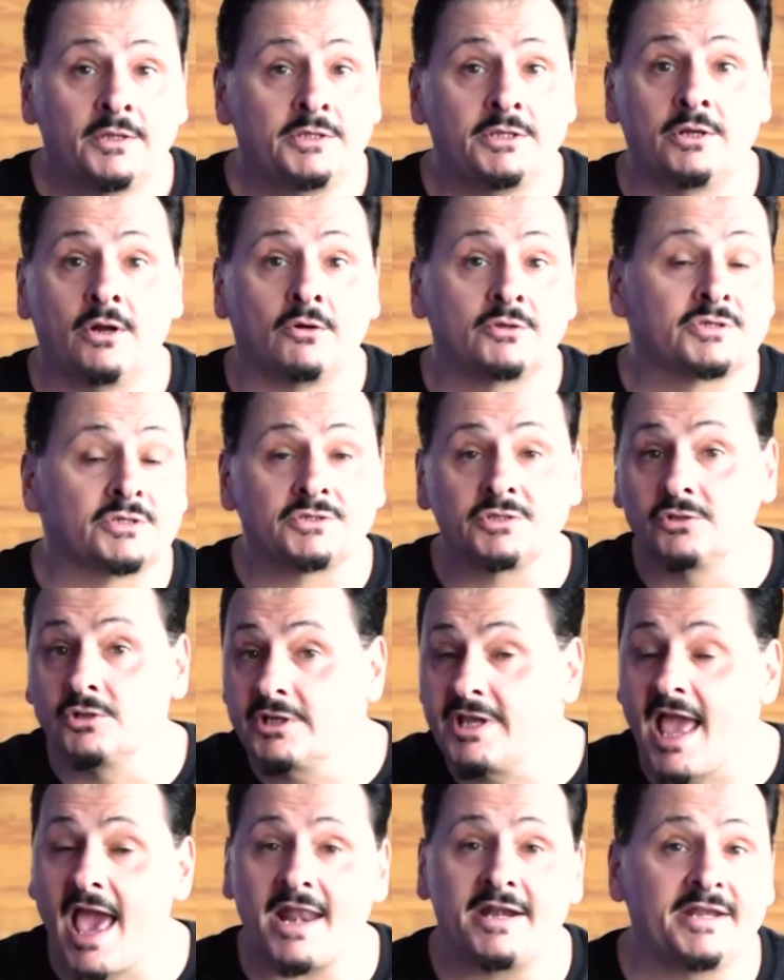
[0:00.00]
to
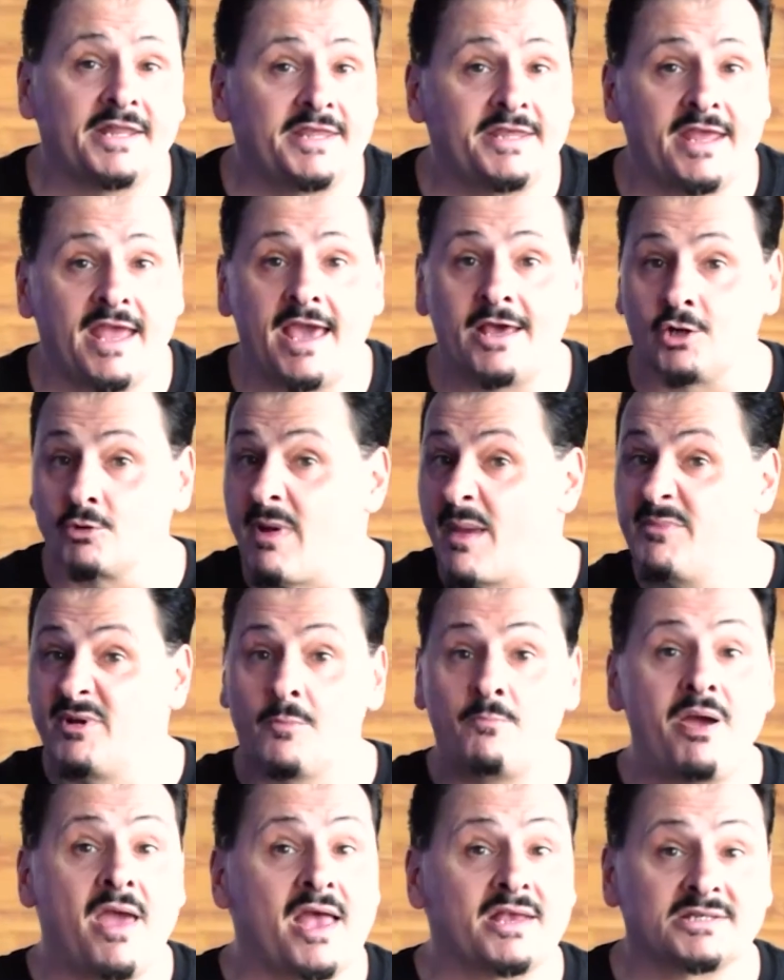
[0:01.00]
look at it again, or maybe
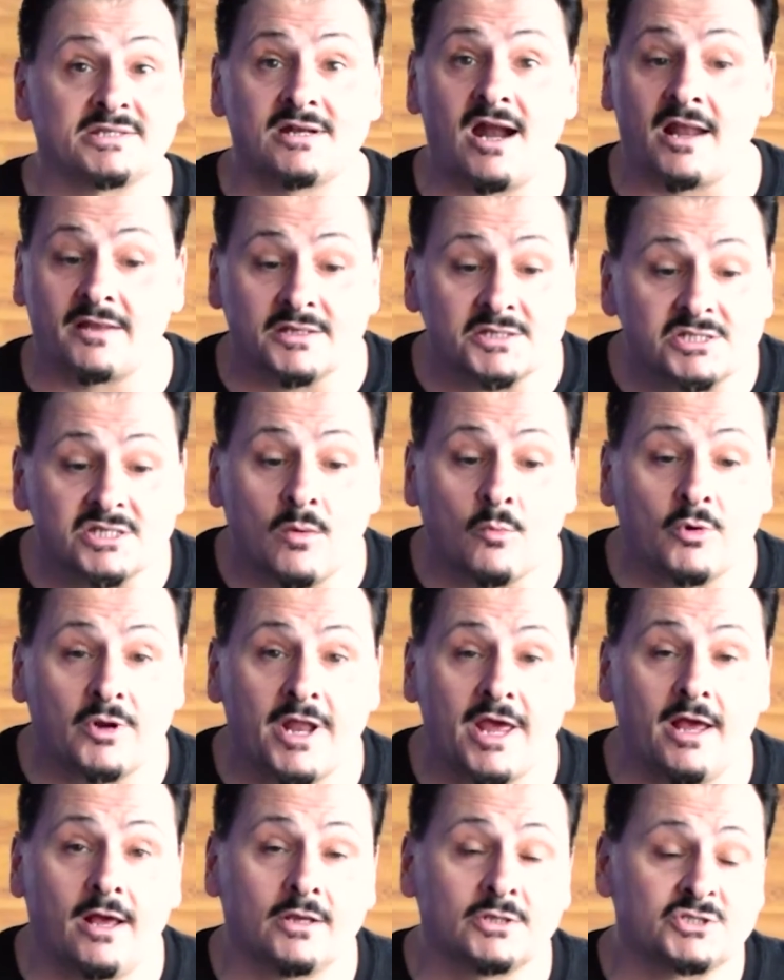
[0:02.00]
to pass it on to someone
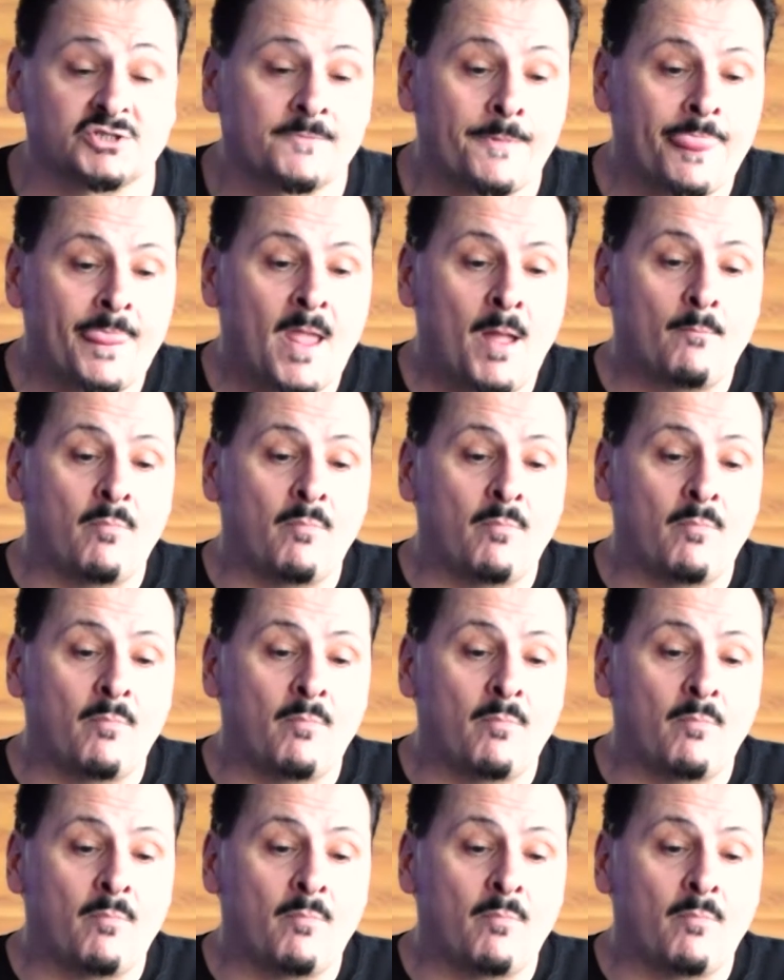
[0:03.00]
else.